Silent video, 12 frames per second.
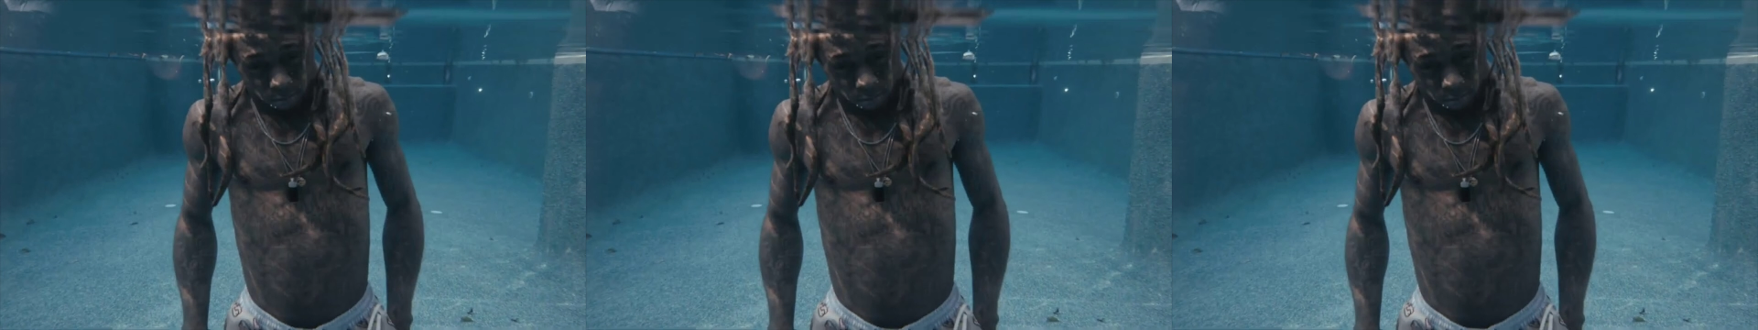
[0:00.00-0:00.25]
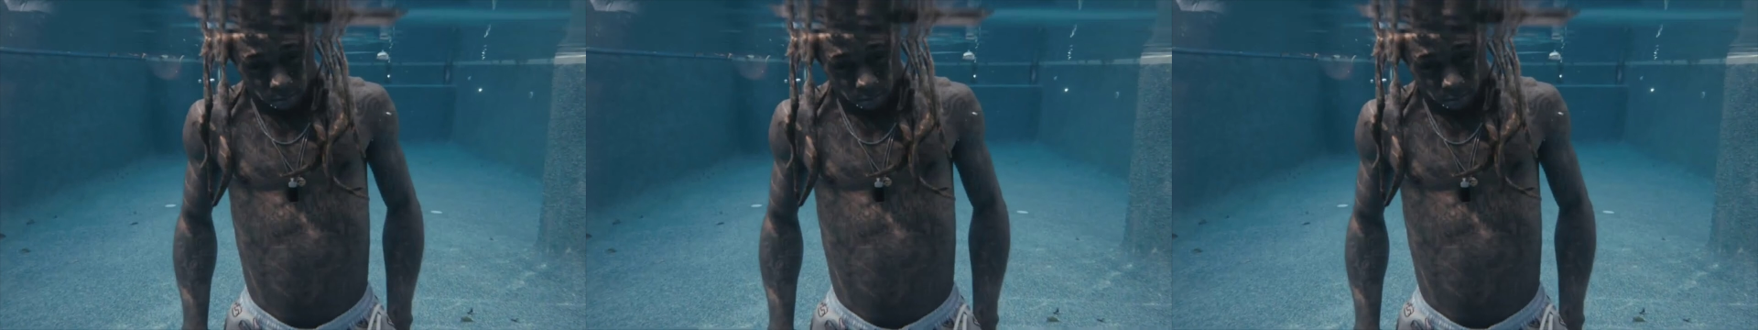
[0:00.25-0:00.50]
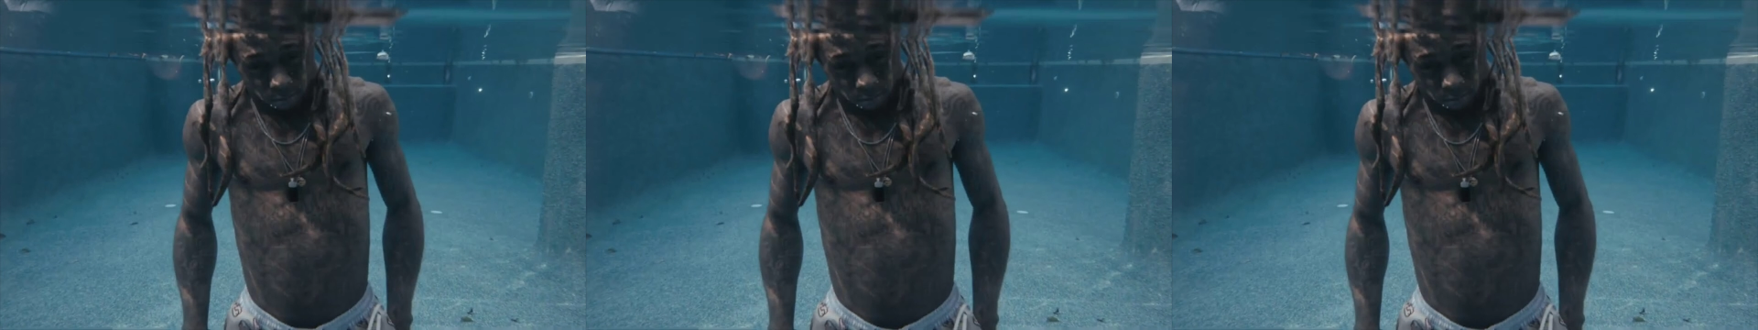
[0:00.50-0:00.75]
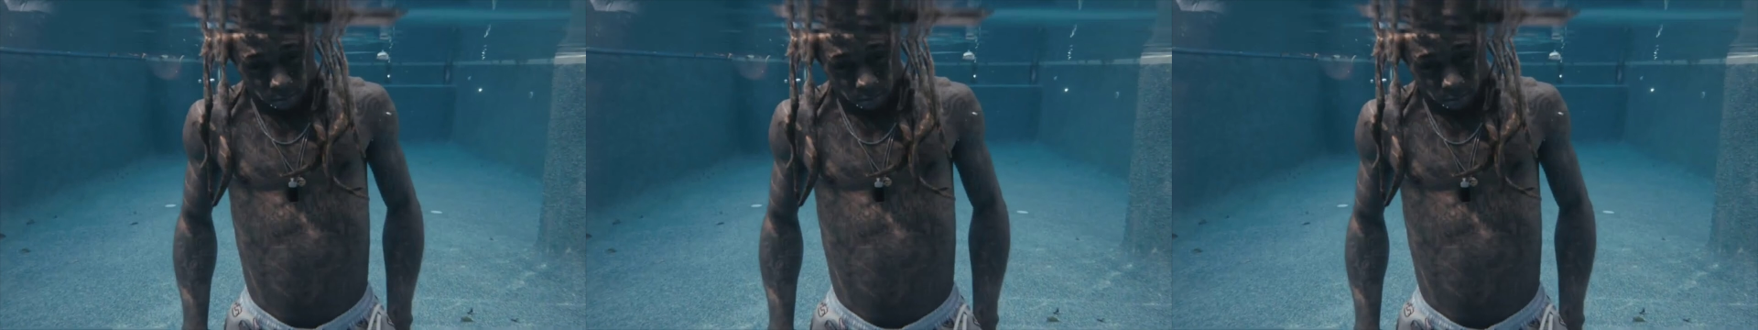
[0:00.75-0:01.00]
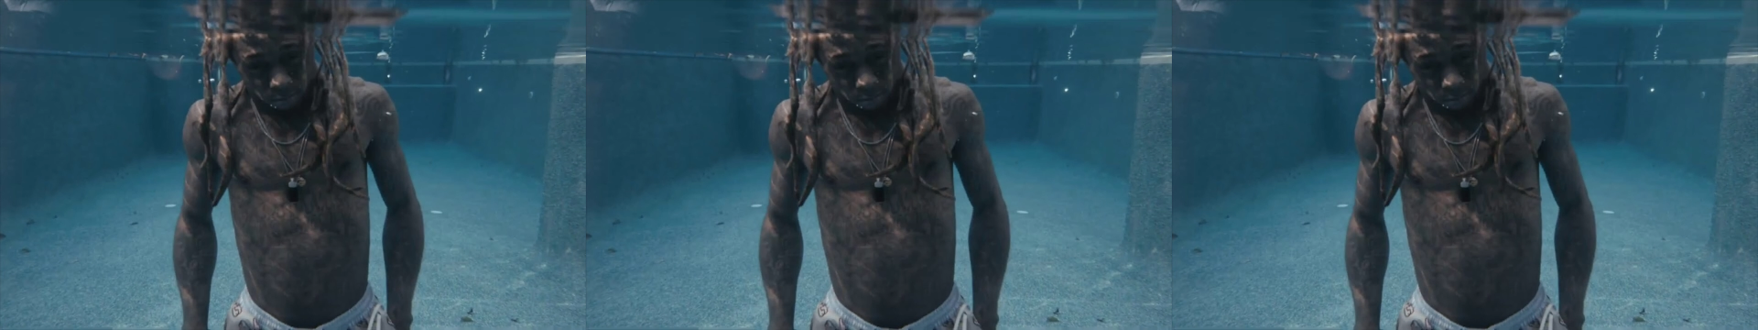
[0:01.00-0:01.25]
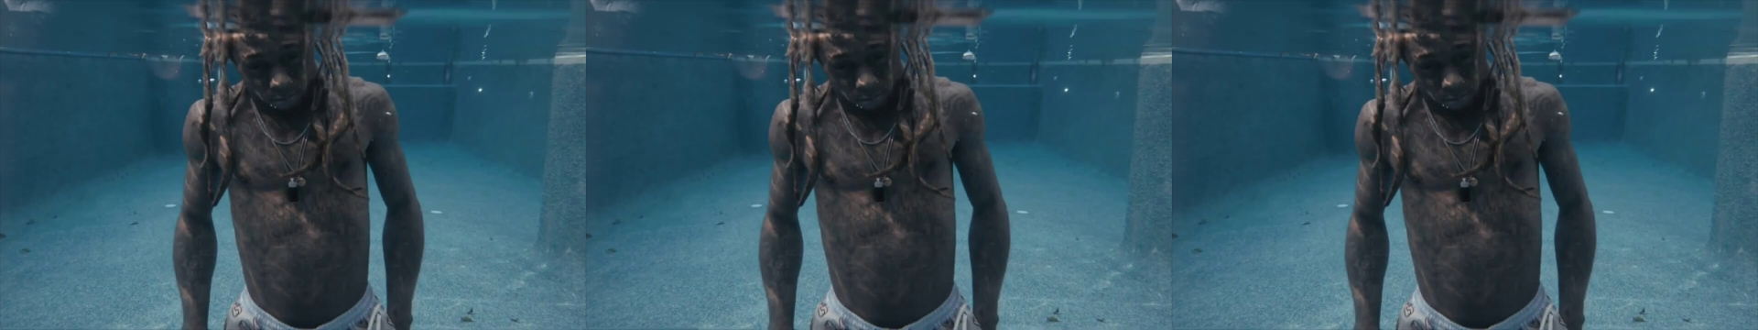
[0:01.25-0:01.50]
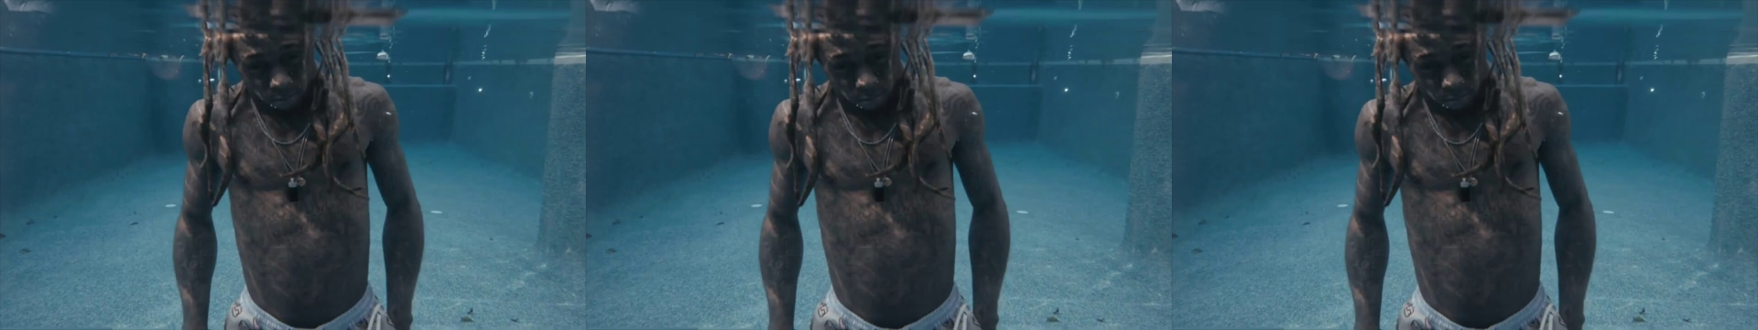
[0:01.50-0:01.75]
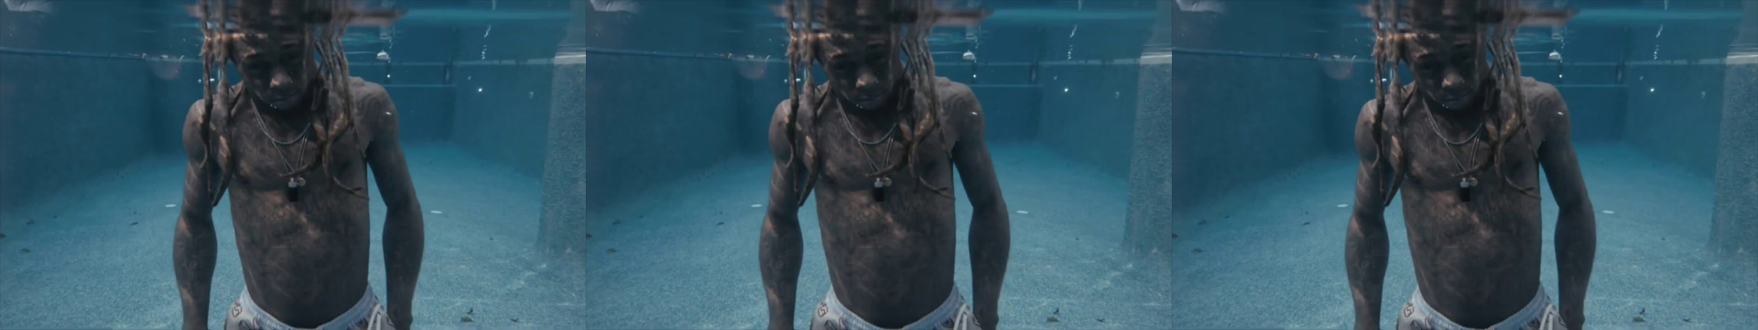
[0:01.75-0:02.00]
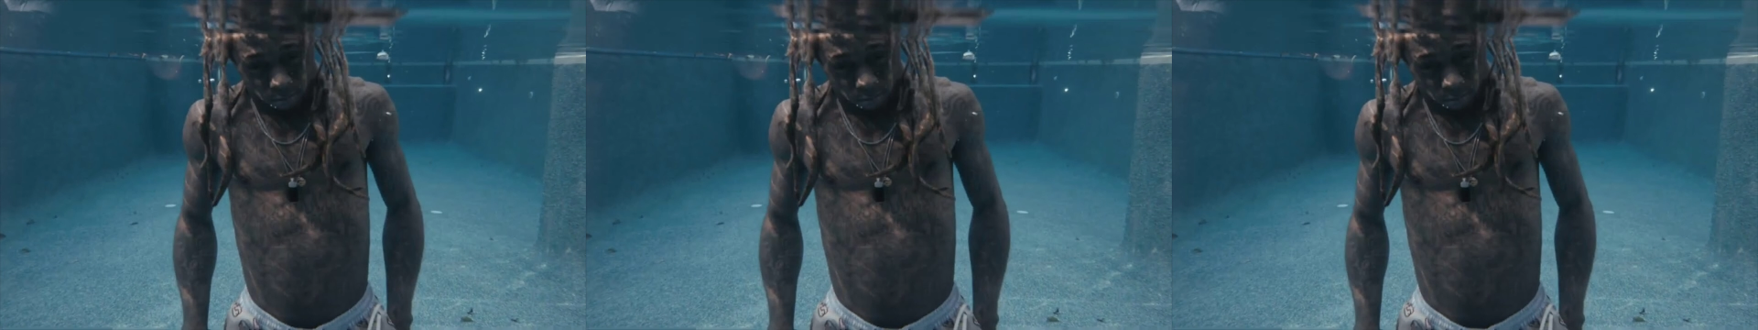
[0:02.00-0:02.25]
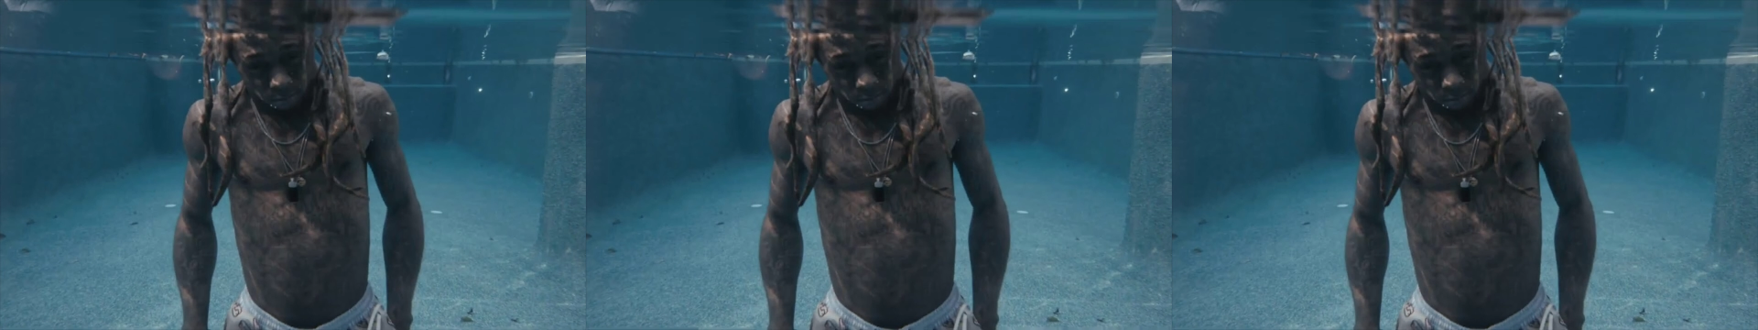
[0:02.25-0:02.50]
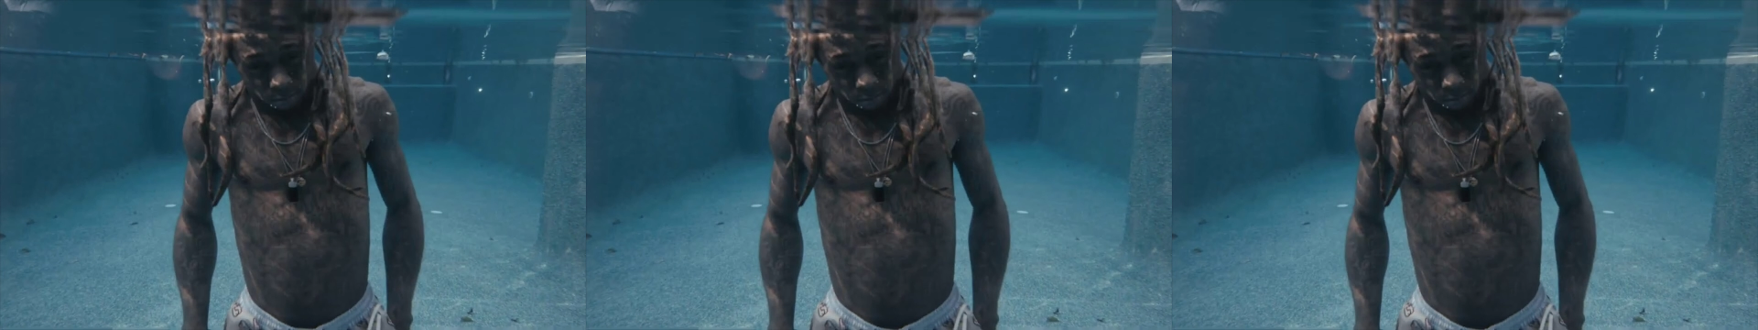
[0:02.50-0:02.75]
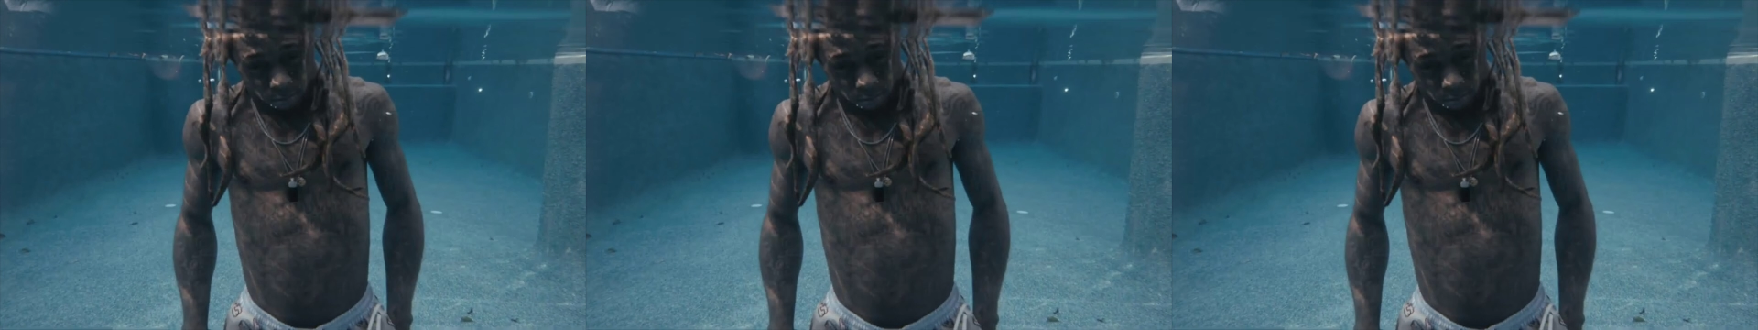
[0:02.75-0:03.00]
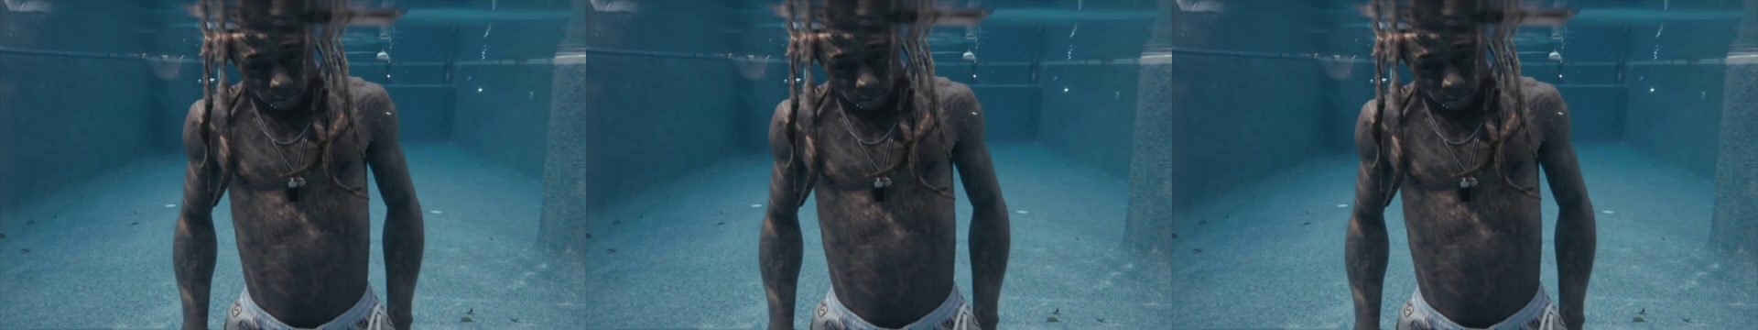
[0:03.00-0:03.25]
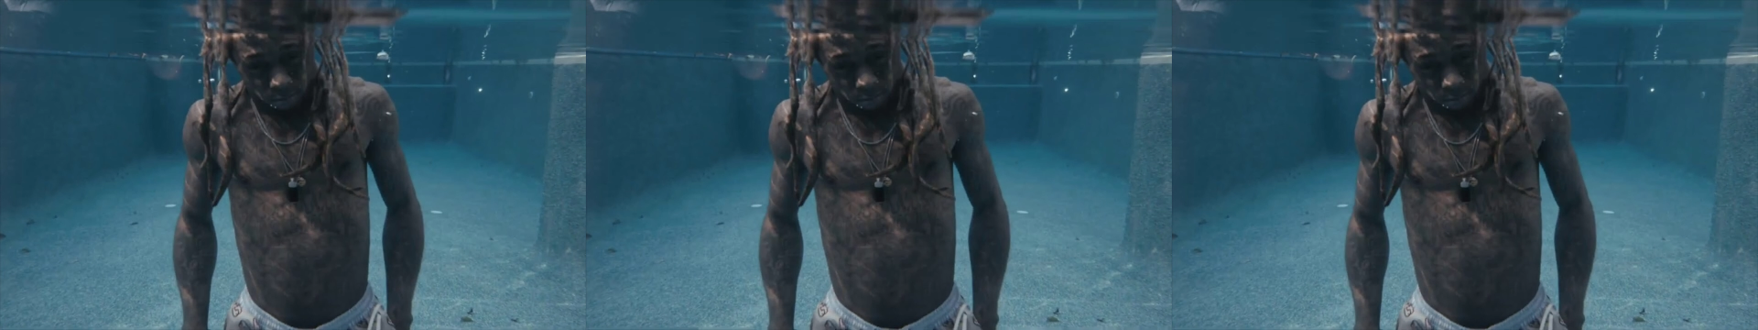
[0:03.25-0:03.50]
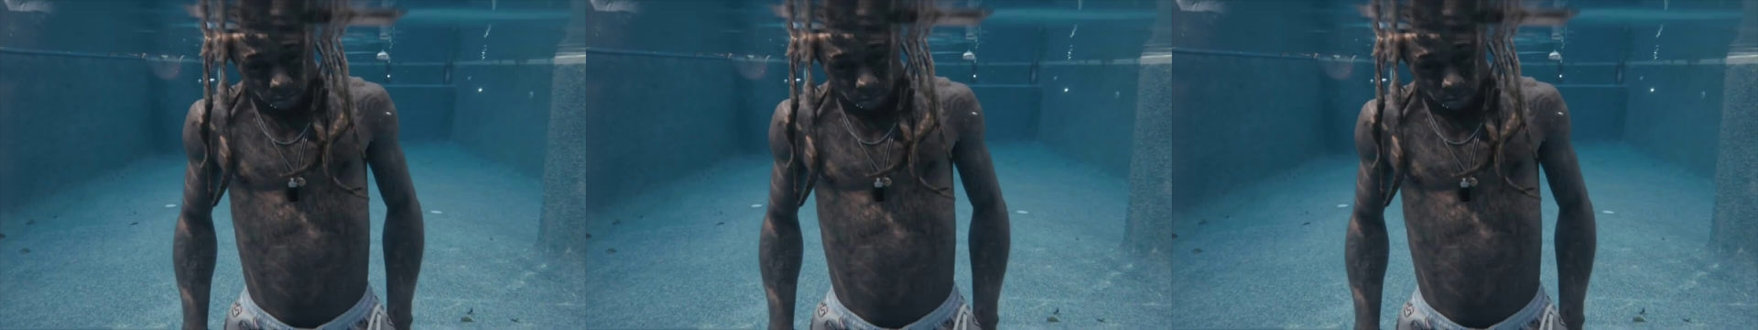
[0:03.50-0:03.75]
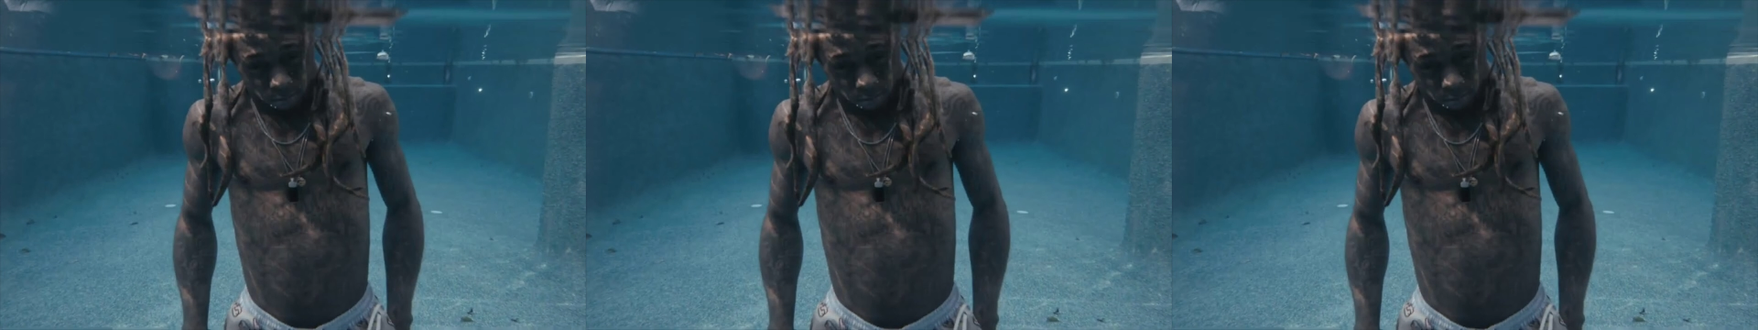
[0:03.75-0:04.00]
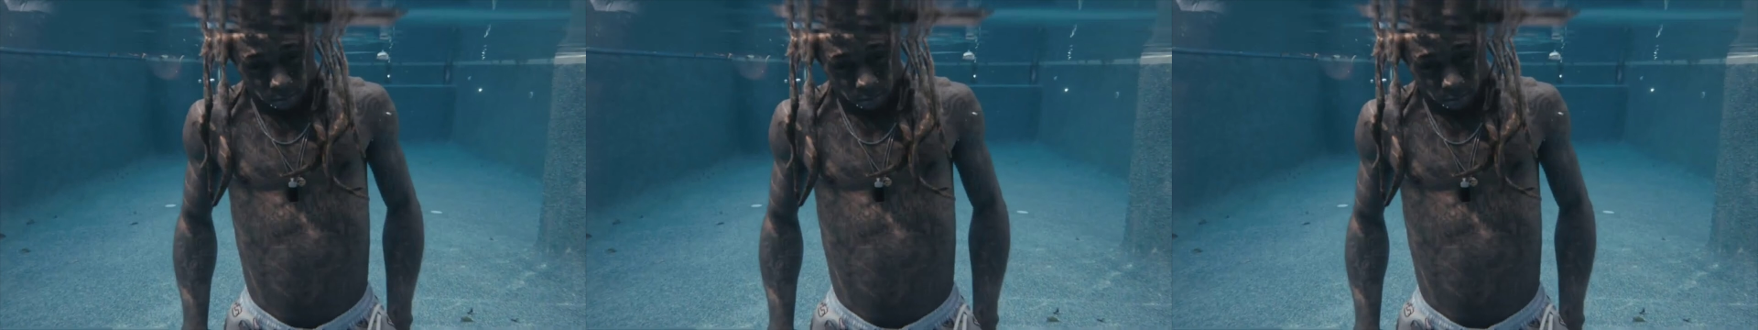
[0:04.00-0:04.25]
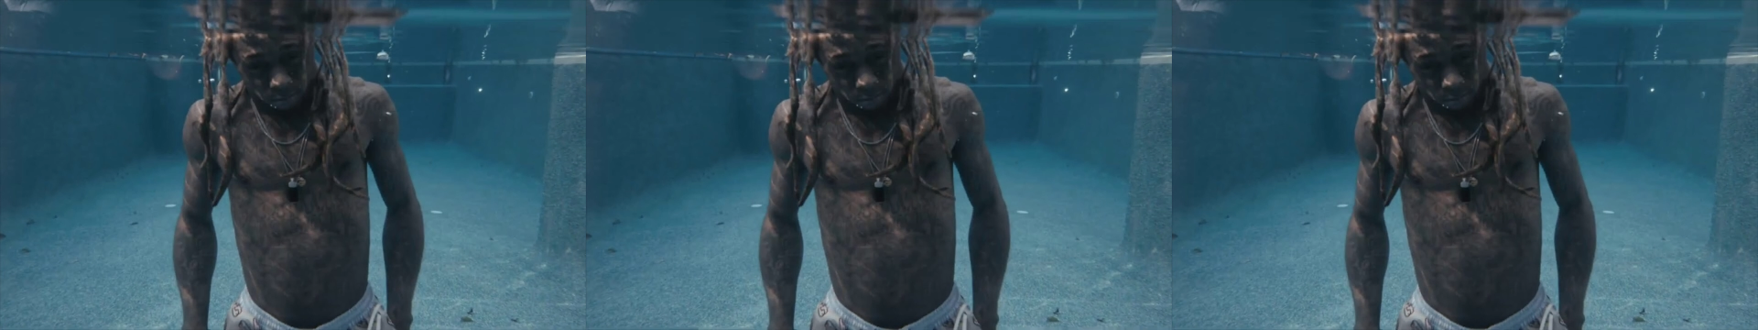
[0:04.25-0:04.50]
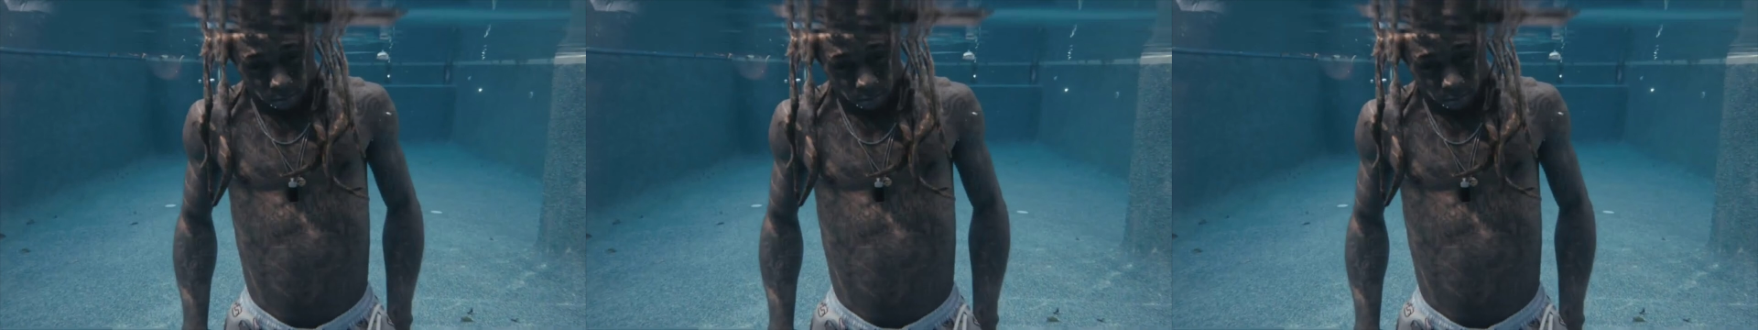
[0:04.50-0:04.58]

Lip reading: Nobody's mouth can be seen.